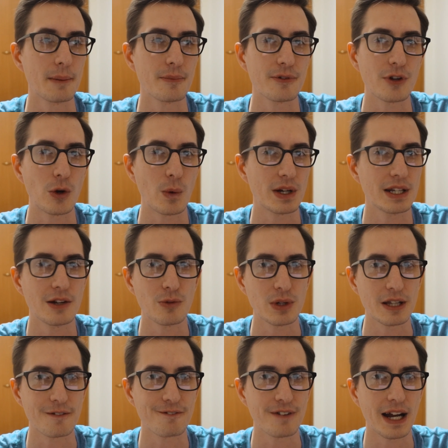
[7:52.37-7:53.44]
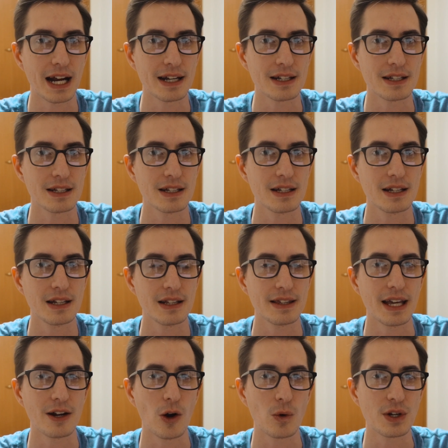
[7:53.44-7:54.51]
So we didn't really find
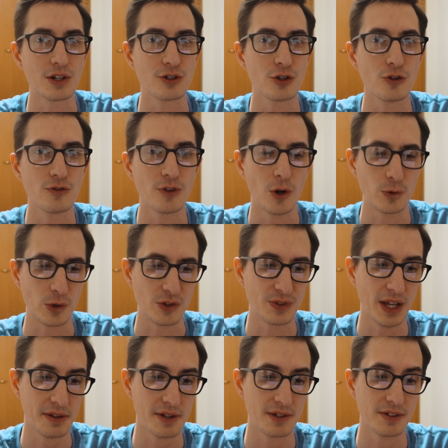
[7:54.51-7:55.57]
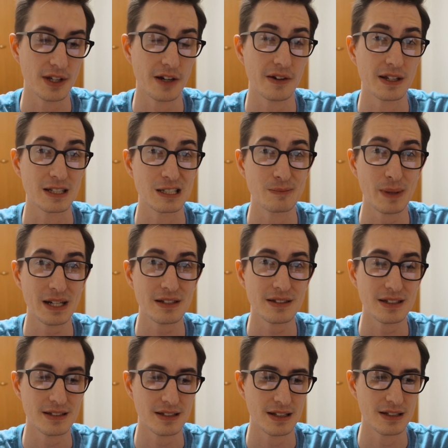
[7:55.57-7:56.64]
that owning 2 phones was necessary,
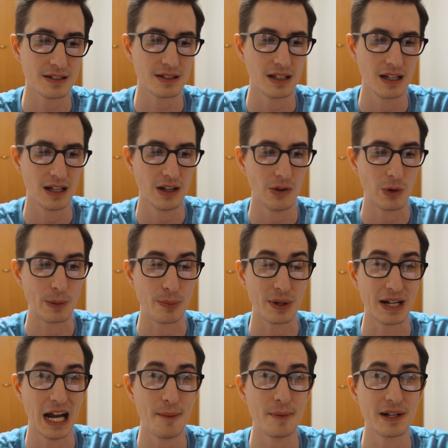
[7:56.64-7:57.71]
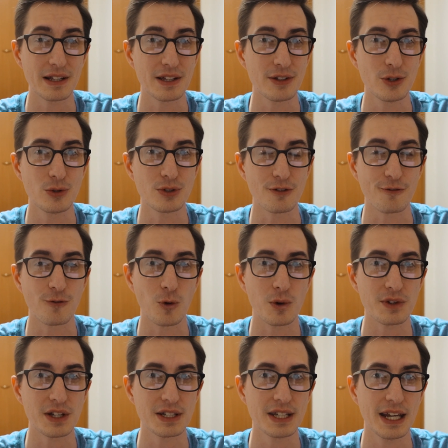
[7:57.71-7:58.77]
especially since we predominantly use it
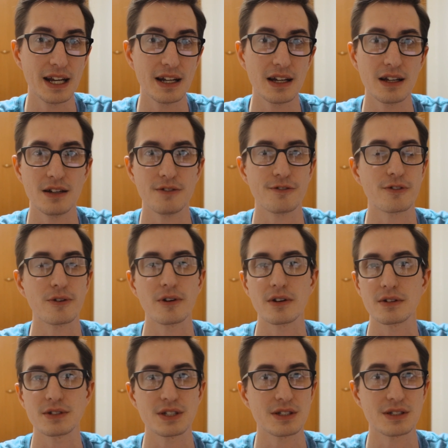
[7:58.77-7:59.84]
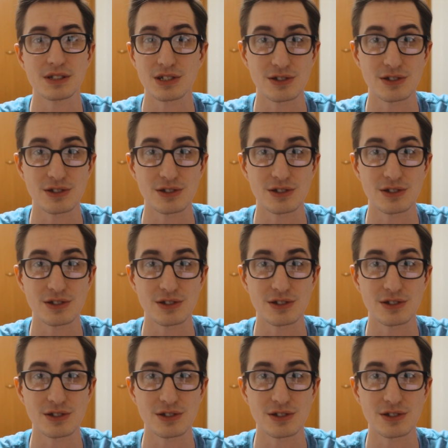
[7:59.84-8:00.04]
for the data, for just